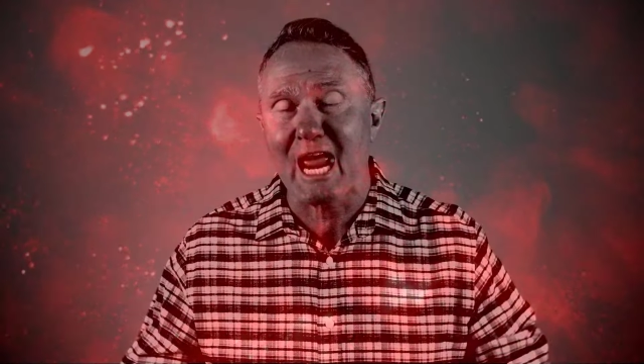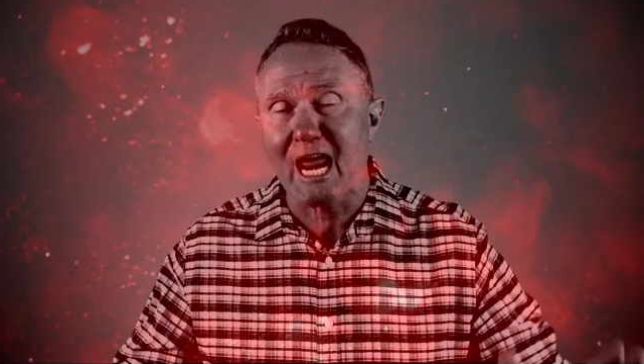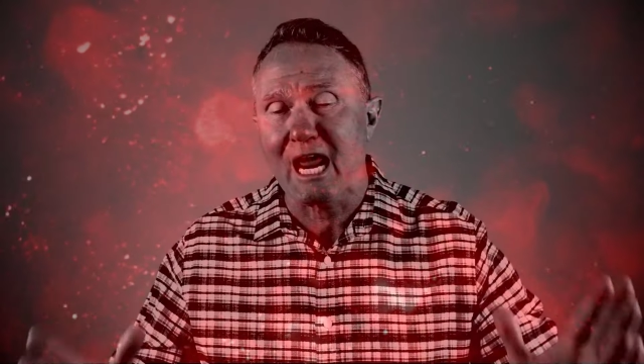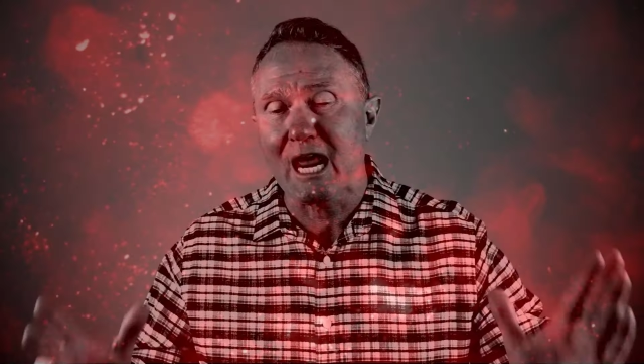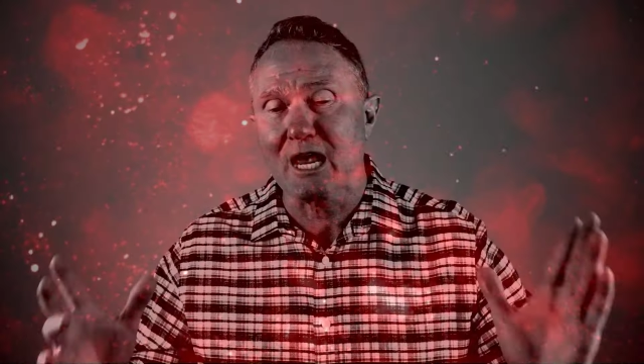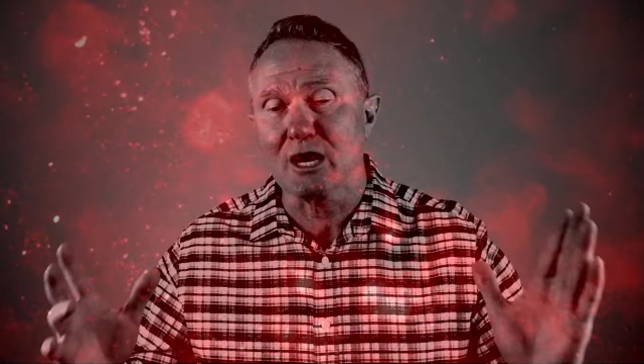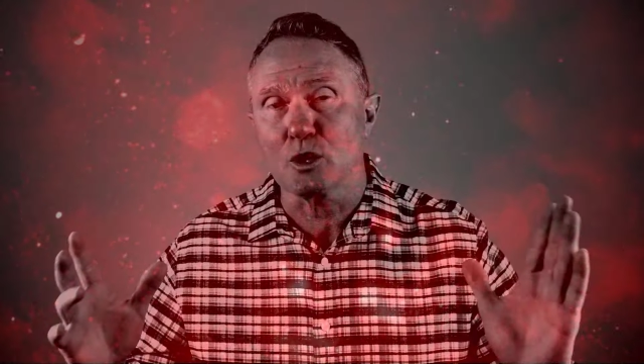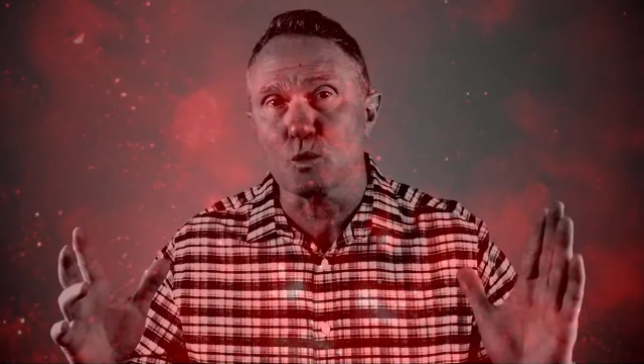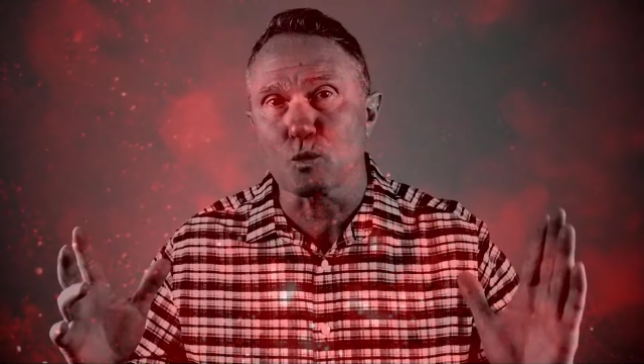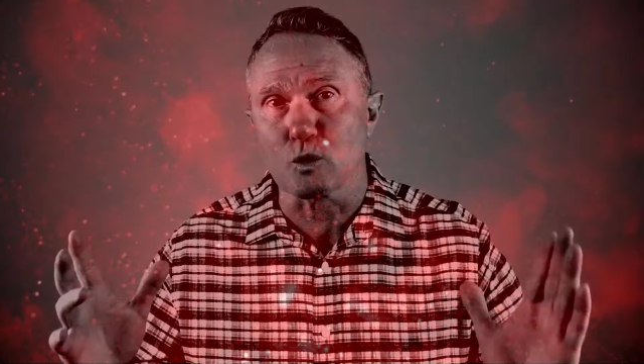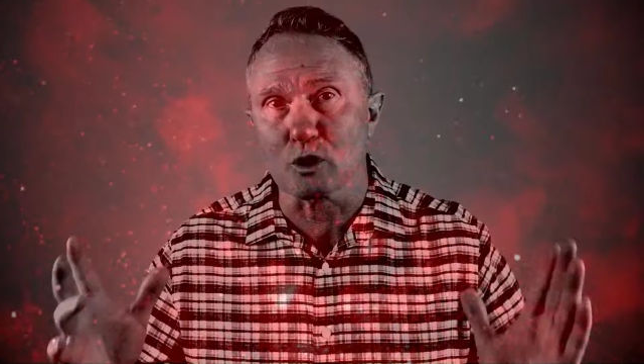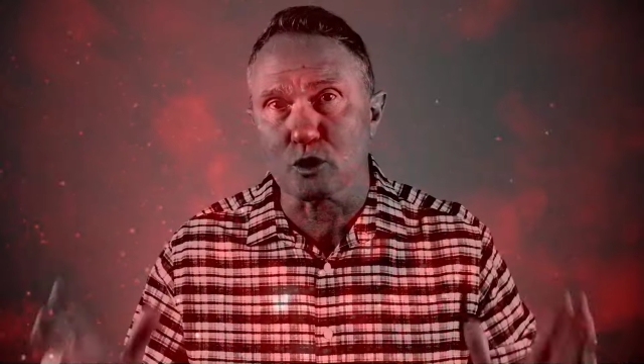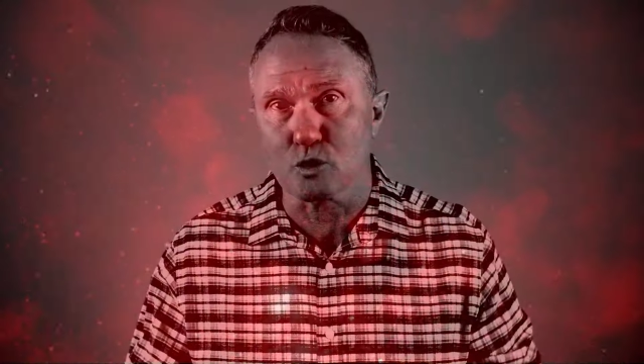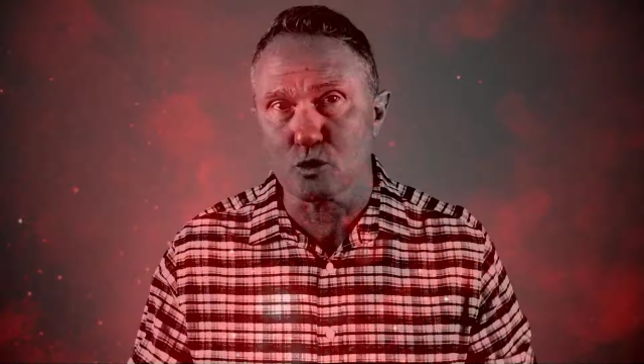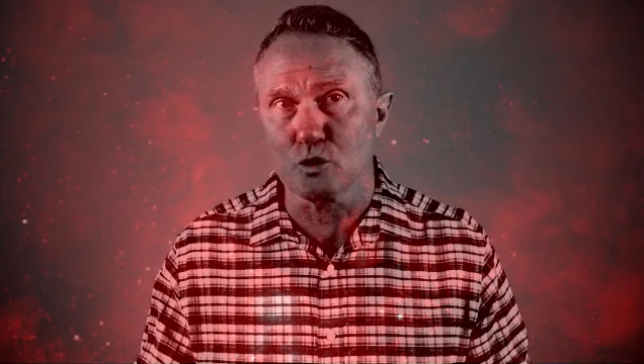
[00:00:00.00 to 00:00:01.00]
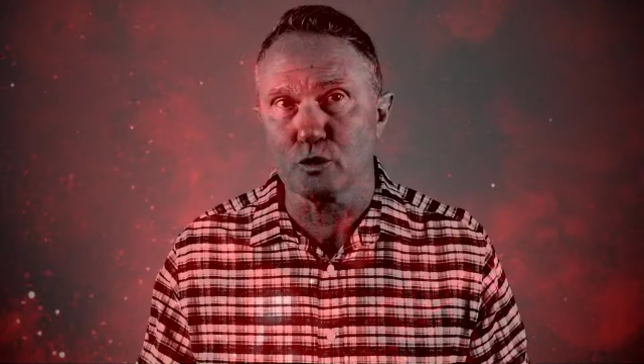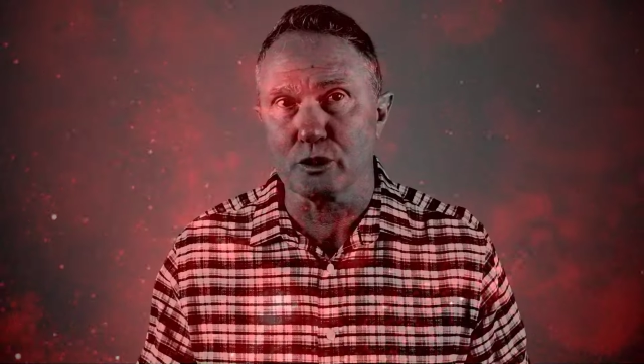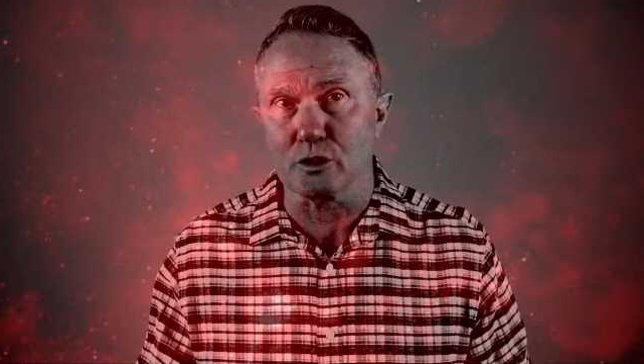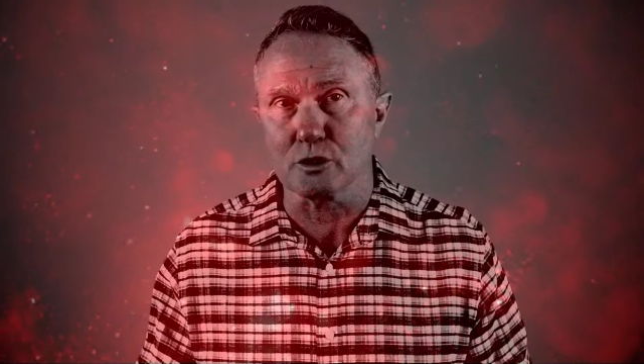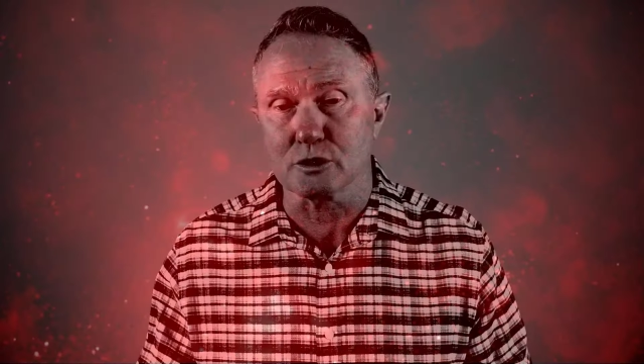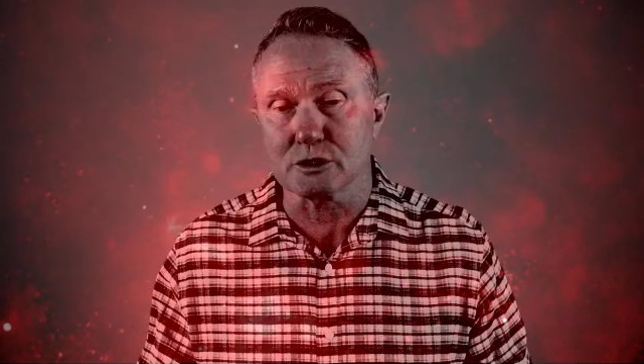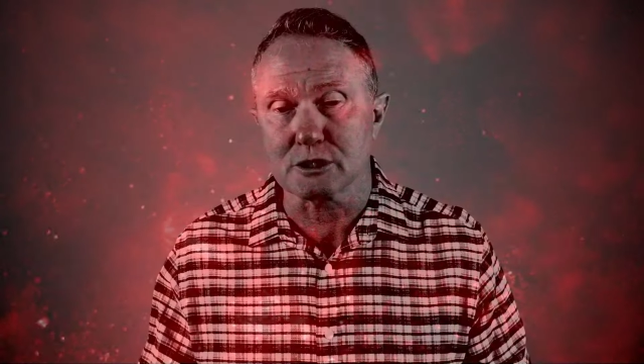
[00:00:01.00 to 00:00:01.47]
and
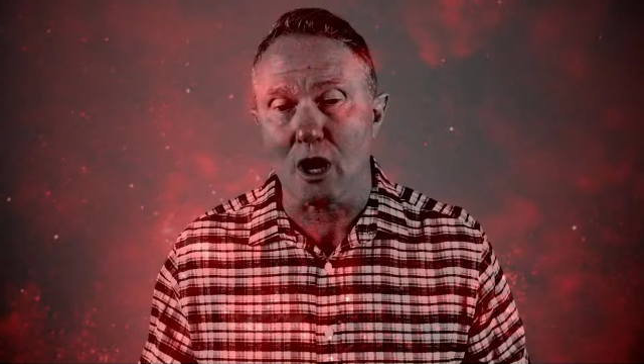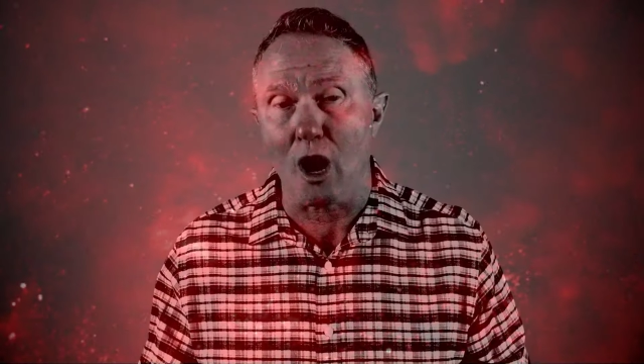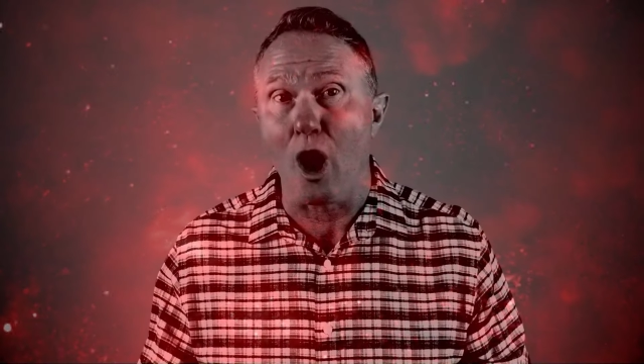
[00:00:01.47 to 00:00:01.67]
recruiters